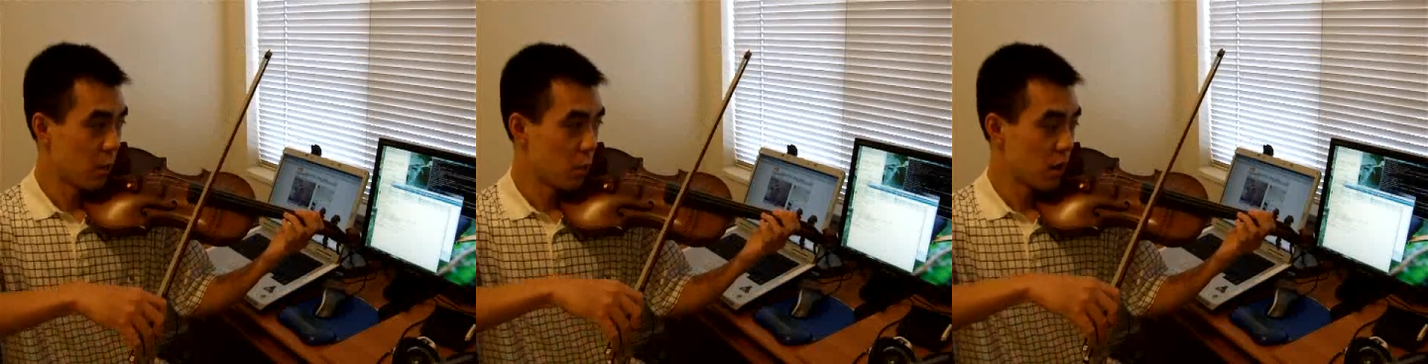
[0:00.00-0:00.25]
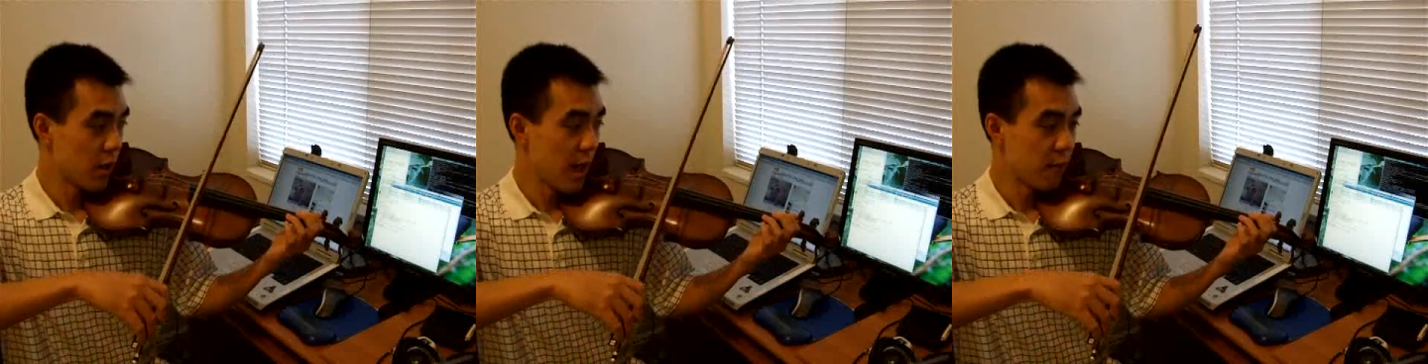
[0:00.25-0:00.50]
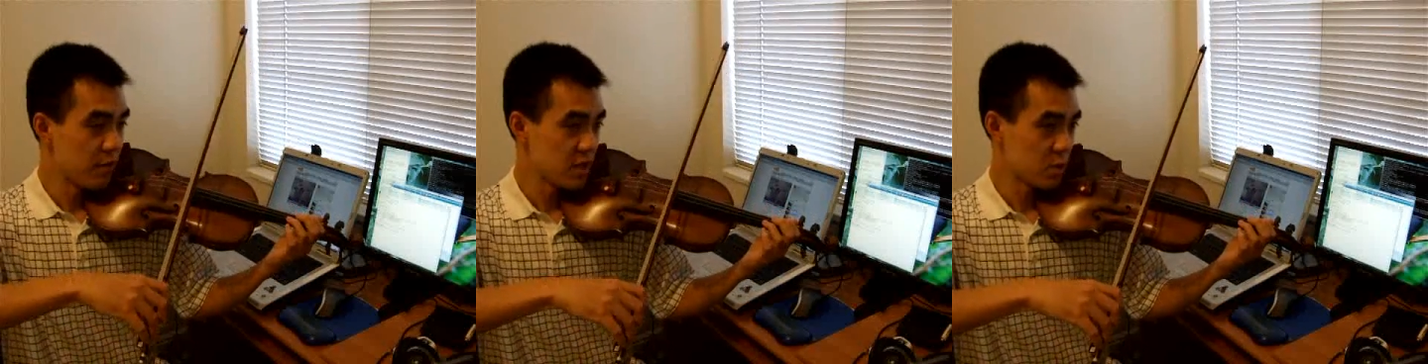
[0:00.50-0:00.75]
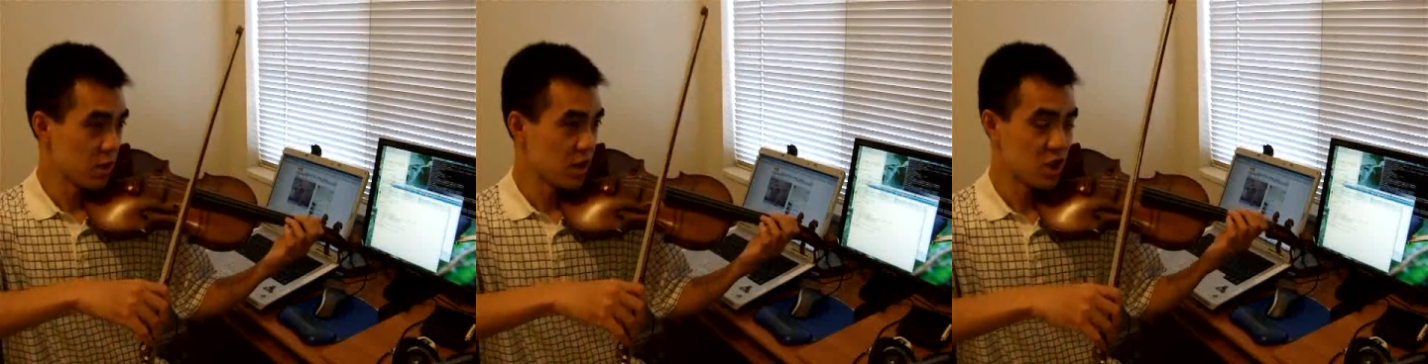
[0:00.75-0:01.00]
Where the
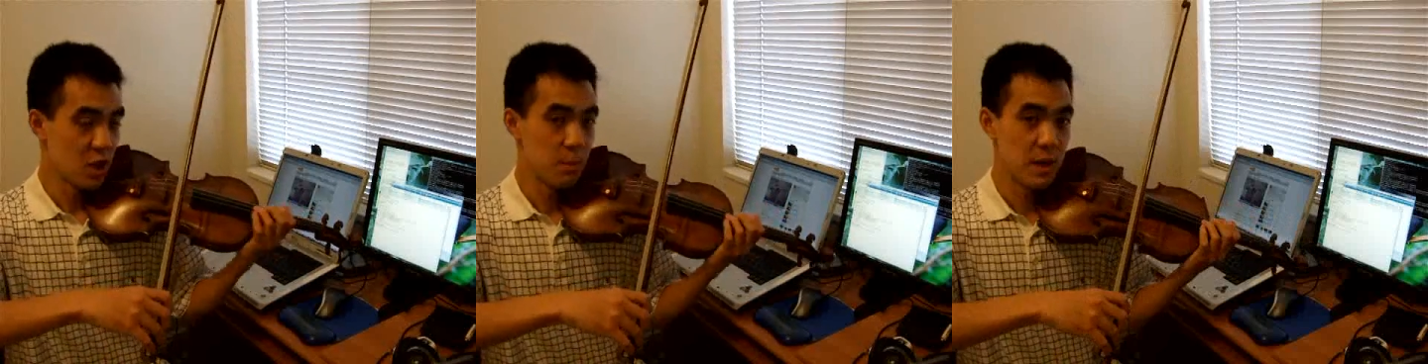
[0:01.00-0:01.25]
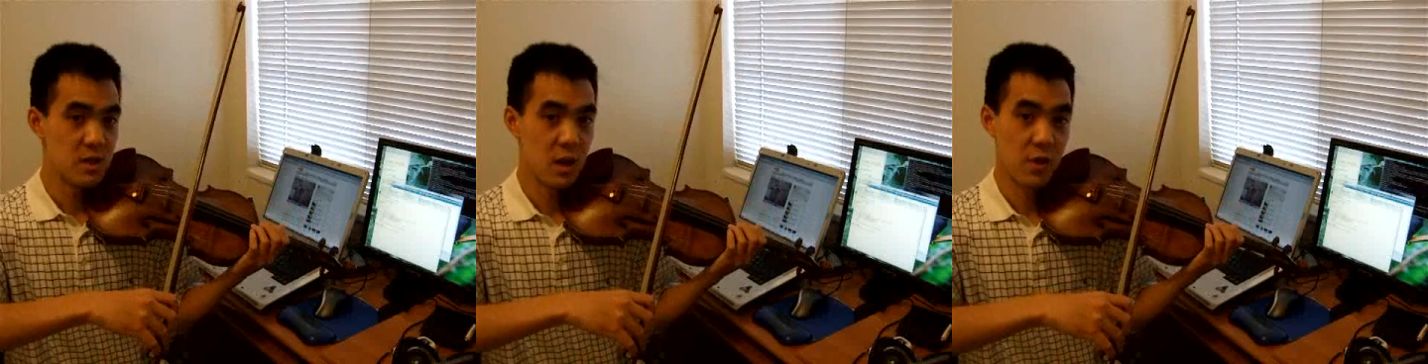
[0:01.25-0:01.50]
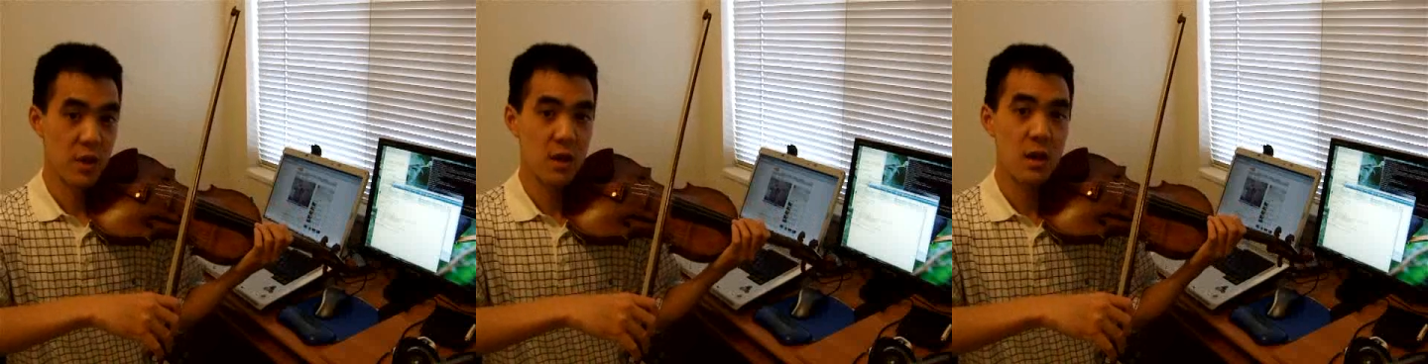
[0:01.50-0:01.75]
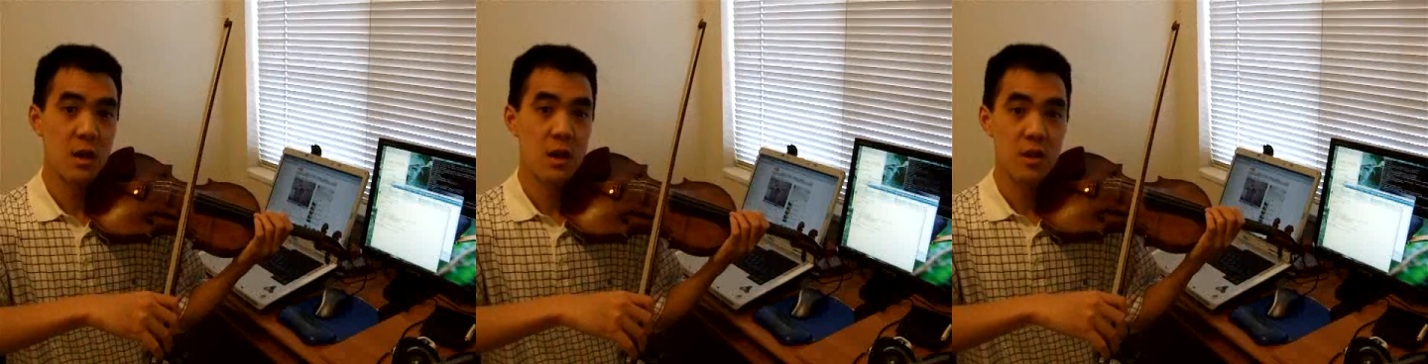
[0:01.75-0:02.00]
emphasis really should be is on
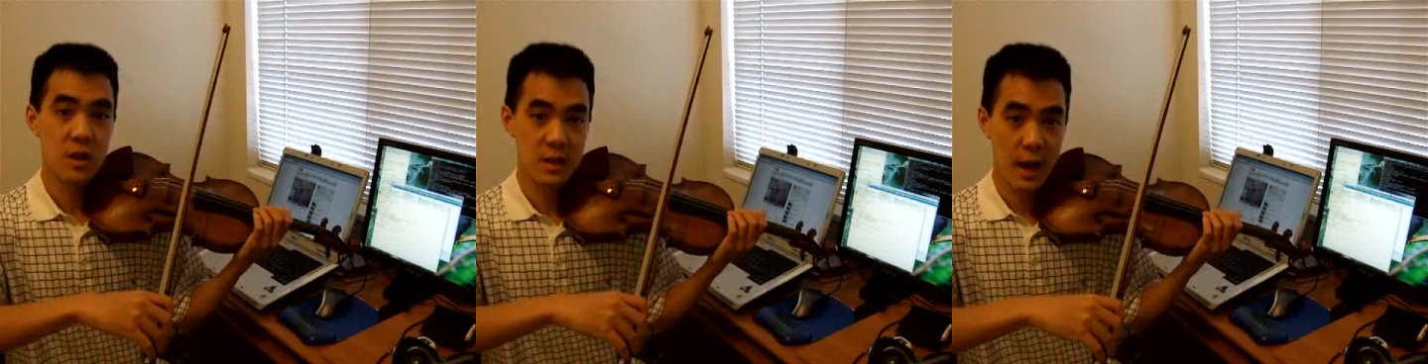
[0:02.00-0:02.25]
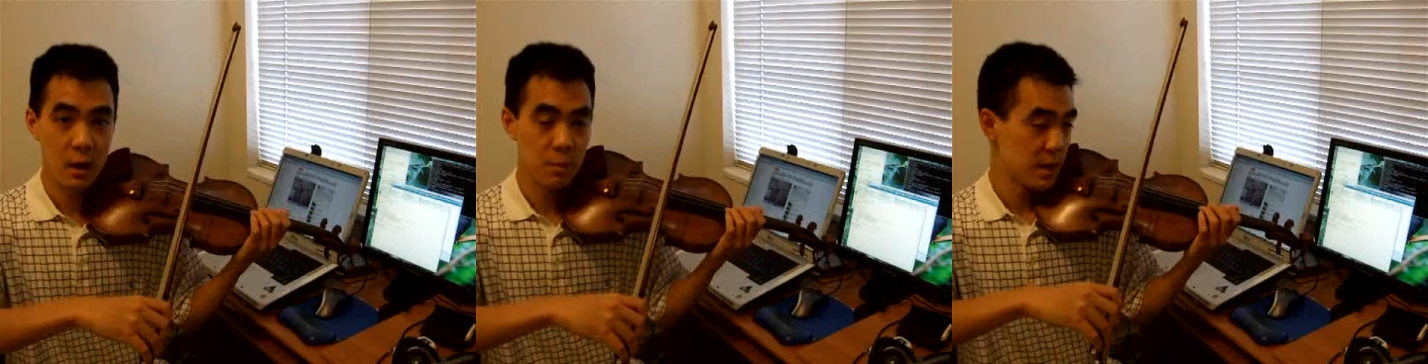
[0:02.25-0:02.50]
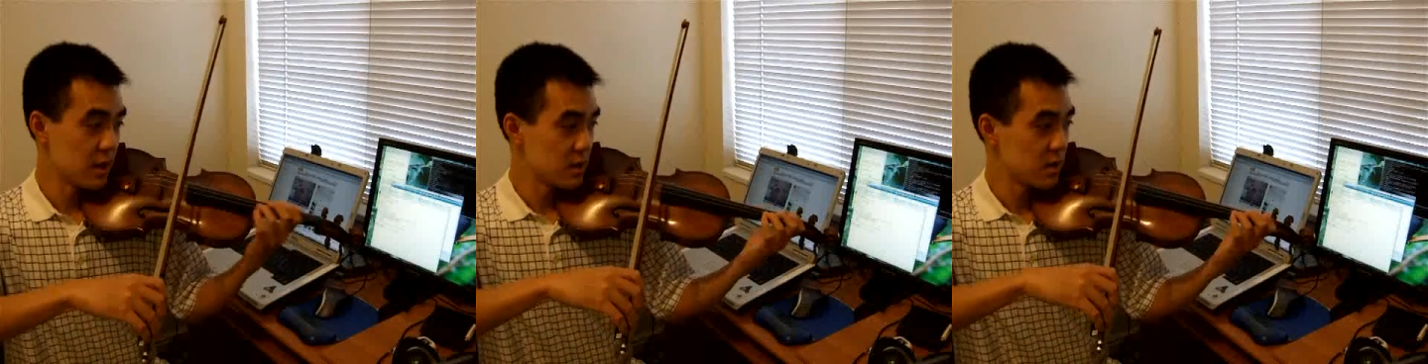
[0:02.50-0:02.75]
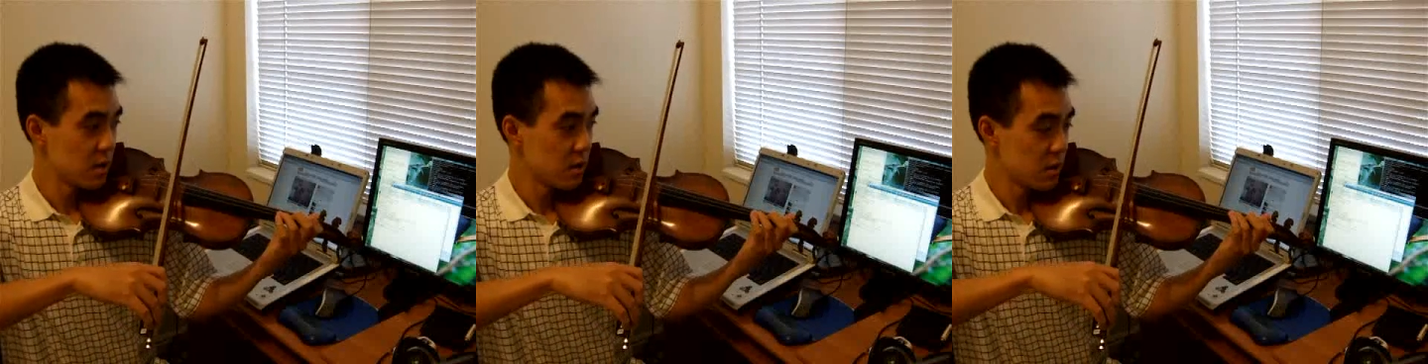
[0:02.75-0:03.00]
the
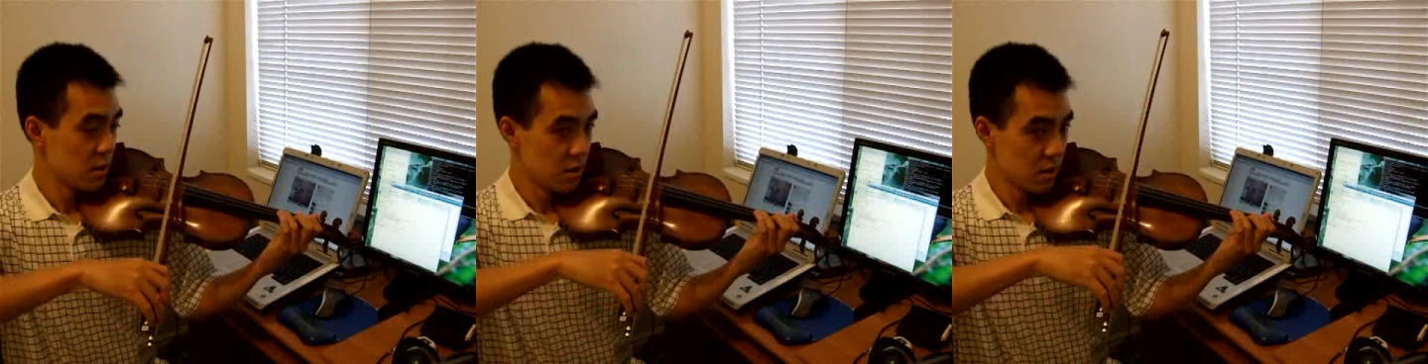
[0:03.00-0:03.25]
downbeats.